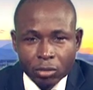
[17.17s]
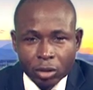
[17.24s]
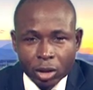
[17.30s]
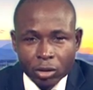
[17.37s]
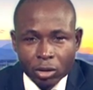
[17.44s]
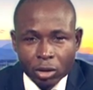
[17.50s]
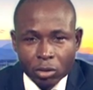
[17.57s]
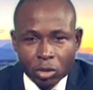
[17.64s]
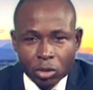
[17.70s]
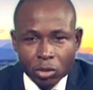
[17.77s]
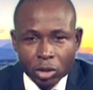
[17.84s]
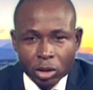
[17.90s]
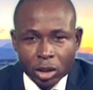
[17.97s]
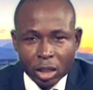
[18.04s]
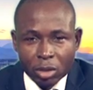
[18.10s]
when it comes to
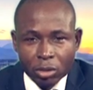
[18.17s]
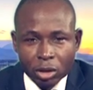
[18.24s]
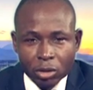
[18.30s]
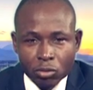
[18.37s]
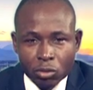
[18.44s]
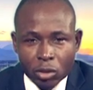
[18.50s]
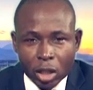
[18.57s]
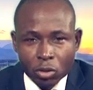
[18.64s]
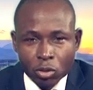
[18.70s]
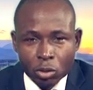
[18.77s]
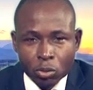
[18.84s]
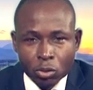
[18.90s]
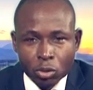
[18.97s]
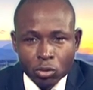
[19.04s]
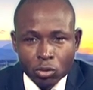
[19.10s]
determining where to
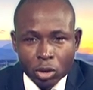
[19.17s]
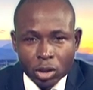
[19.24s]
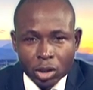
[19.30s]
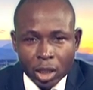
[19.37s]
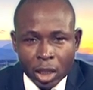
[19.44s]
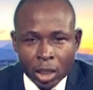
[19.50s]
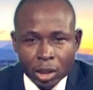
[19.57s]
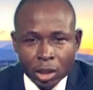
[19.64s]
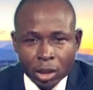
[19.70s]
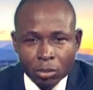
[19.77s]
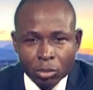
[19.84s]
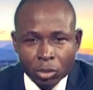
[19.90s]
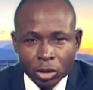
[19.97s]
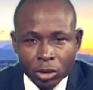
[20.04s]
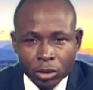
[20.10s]
put one's
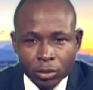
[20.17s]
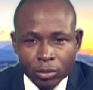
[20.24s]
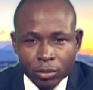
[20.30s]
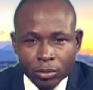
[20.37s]
hard-earned money.